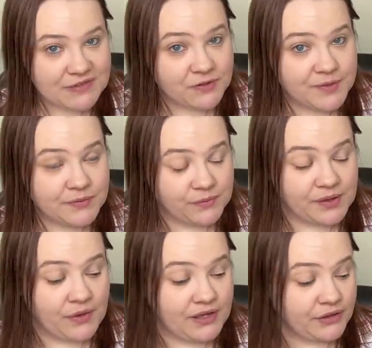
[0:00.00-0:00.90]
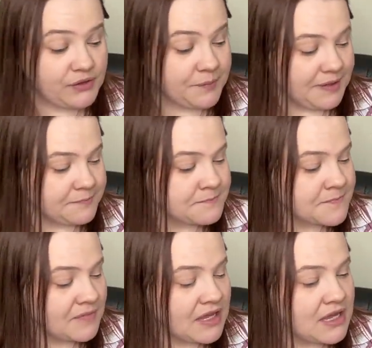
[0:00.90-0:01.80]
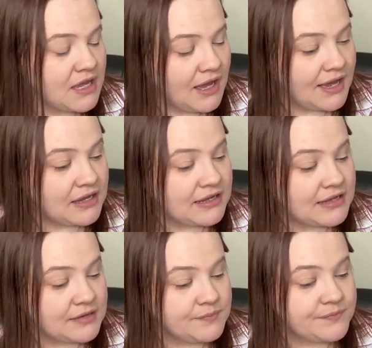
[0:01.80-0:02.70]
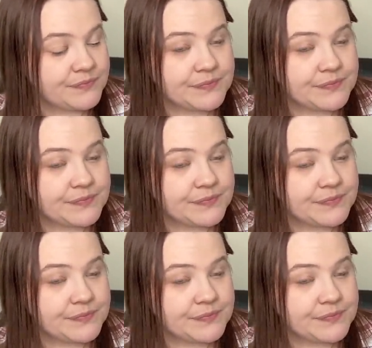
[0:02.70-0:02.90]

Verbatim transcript: if you've been with me a while, you know me. Um,